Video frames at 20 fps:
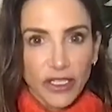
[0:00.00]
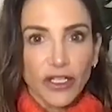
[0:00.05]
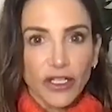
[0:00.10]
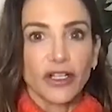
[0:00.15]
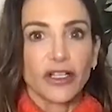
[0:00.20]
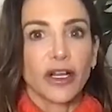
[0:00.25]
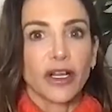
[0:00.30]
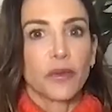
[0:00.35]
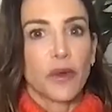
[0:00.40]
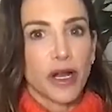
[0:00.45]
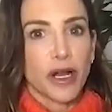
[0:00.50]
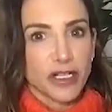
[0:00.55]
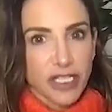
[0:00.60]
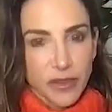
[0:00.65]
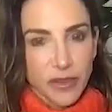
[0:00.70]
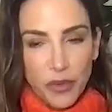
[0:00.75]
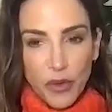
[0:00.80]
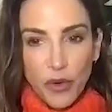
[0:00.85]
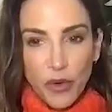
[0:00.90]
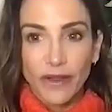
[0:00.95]
I'm watching
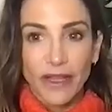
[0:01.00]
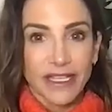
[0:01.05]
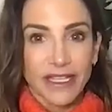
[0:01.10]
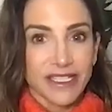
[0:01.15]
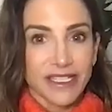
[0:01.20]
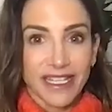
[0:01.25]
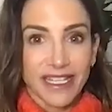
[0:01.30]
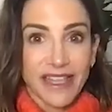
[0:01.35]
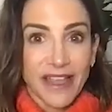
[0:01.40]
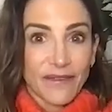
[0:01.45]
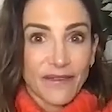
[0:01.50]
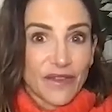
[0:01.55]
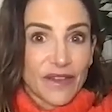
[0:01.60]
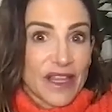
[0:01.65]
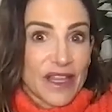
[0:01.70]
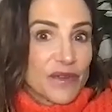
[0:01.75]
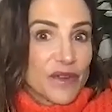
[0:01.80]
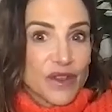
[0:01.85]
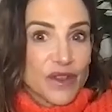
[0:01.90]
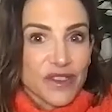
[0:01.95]
porn. That's the, that they
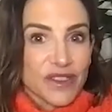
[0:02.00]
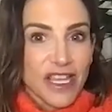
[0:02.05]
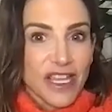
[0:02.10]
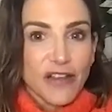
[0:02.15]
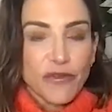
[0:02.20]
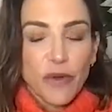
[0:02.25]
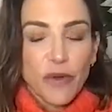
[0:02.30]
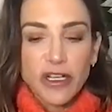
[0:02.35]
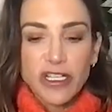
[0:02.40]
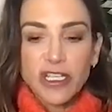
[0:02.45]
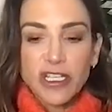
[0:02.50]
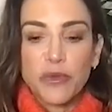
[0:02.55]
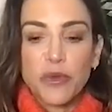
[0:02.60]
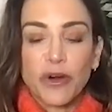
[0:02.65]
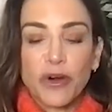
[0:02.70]
feel safe watching porn.